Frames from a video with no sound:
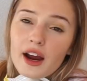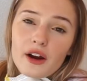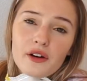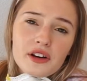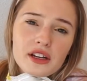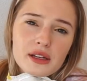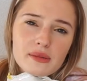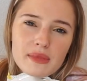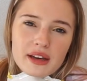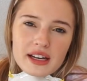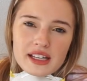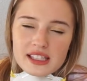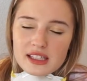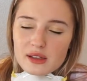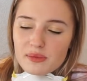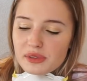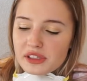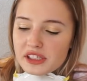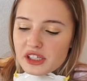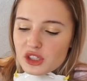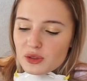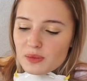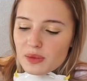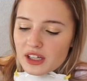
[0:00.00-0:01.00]
I already mixed the
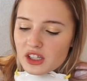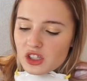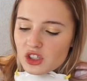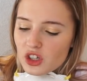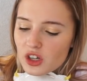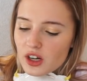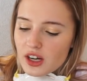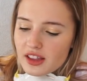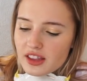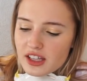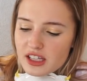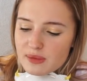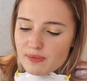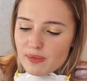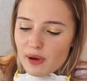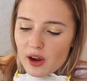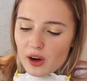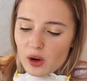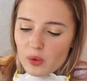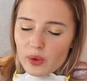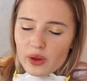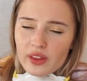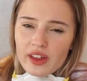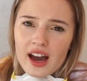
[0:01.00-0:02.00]
bleach mixture in this
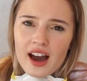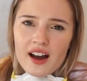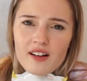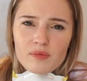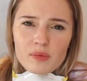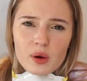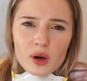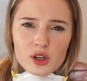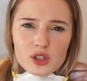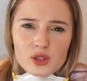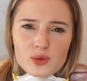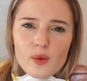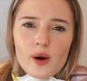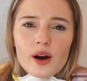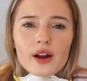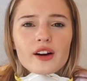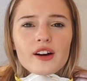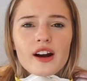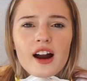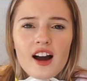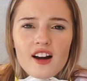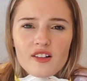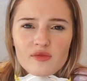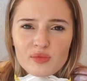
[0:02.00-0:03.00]
bottle with half parts
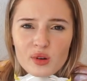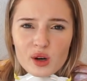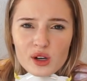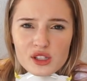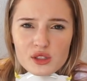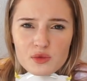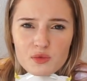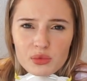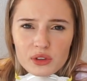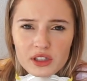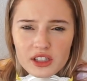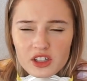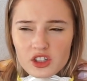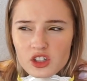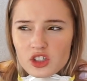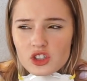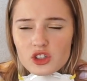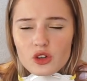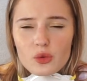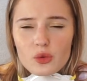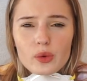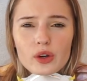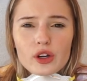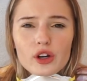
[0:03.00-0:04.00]
water, half parts bleach,
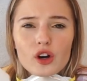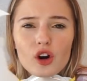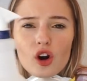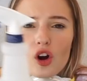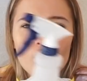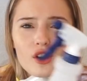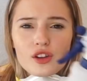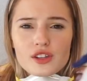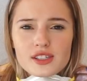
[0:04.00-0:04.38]
so we are all